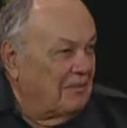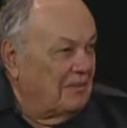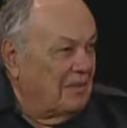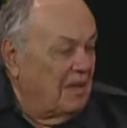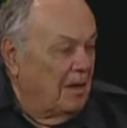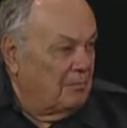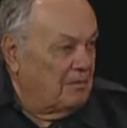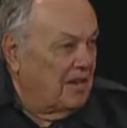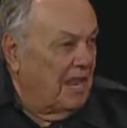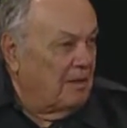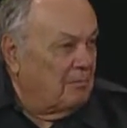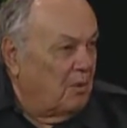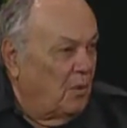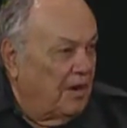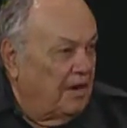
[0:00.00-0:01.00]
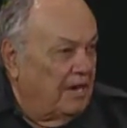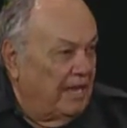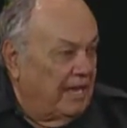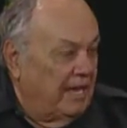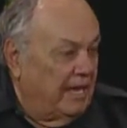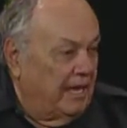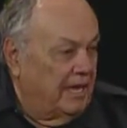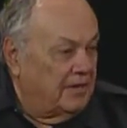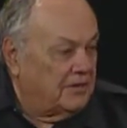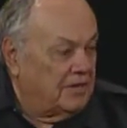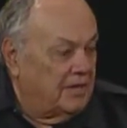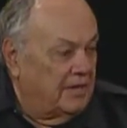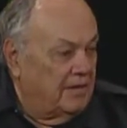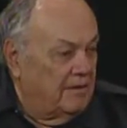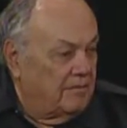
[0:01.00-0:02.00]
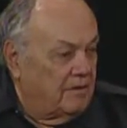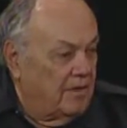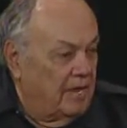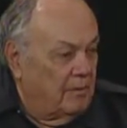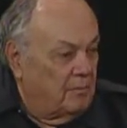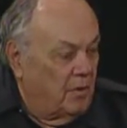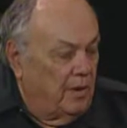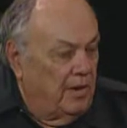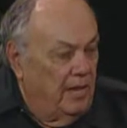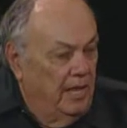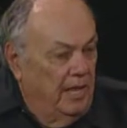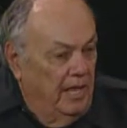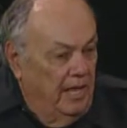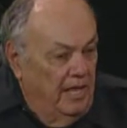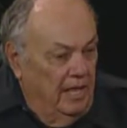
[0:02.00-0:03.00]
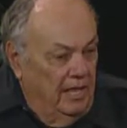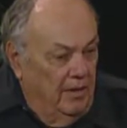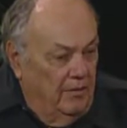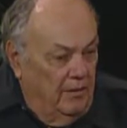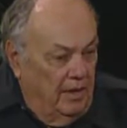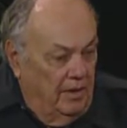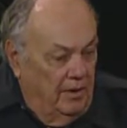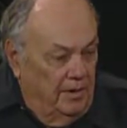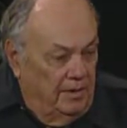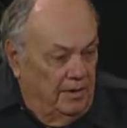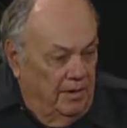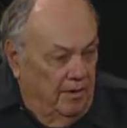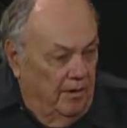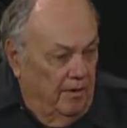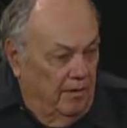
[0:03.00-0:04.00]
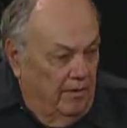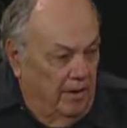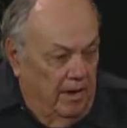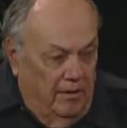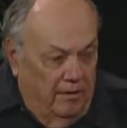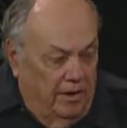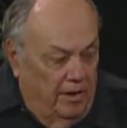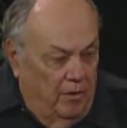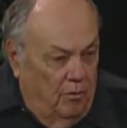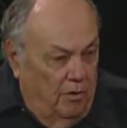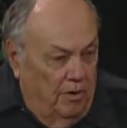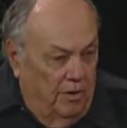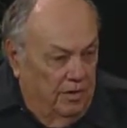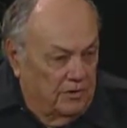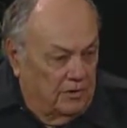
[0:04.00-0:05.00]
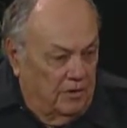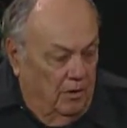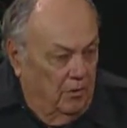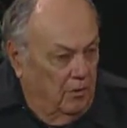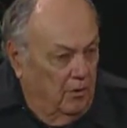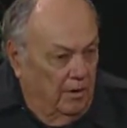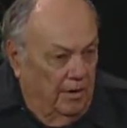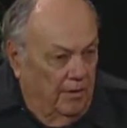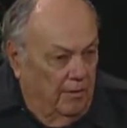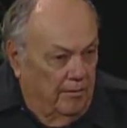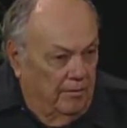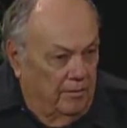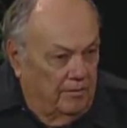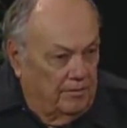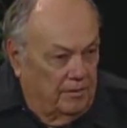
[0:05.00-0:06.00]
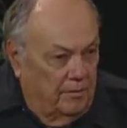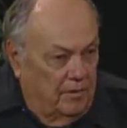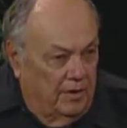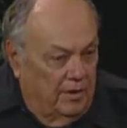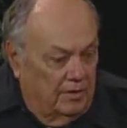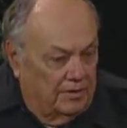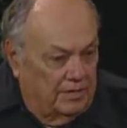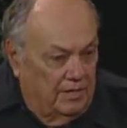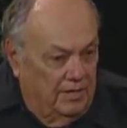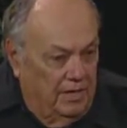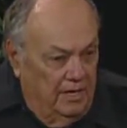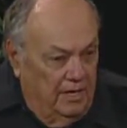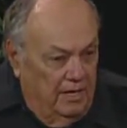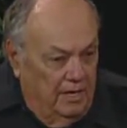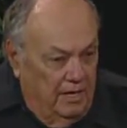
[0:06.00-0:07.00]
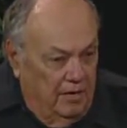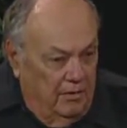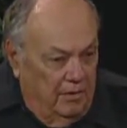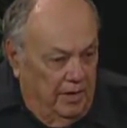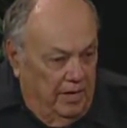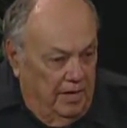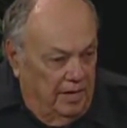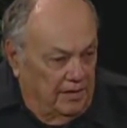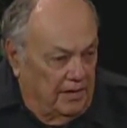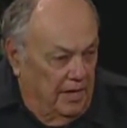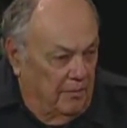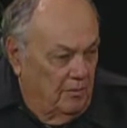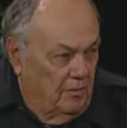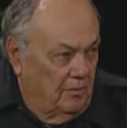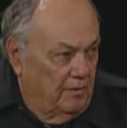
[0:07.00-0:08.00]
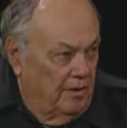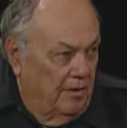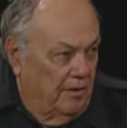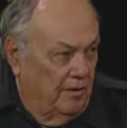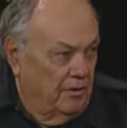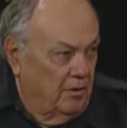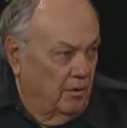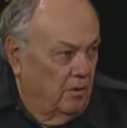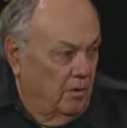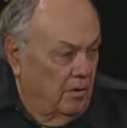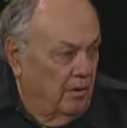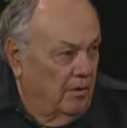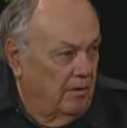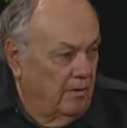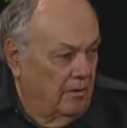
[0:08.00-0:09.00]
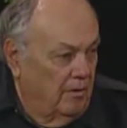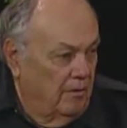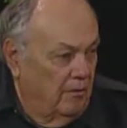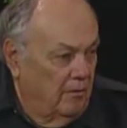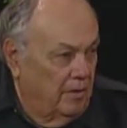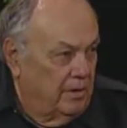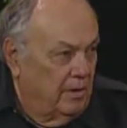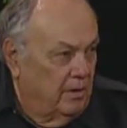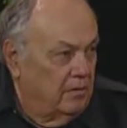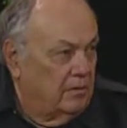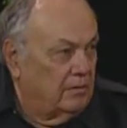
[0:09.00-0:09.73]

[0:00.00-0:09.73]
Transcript: Up to that point. They can't get you after that point. We go to dinner, I don't care where it is, locally or somewhere else. We get a table near a door or a window,